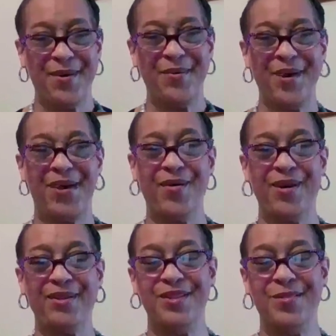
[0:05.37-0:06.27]
We are
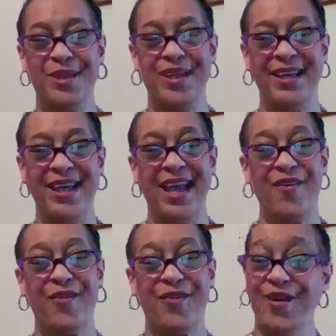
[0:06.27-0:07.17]
going to be
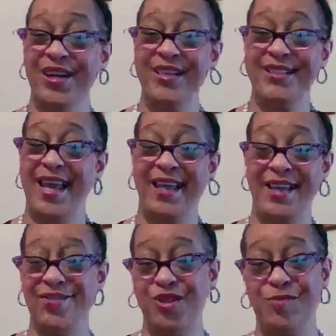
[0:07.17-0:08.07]
really taking an
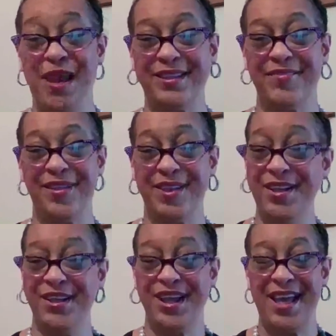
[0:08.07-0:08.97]
introspective
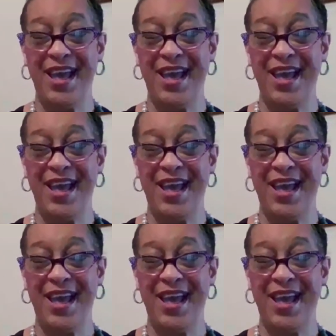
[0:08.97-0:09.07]
look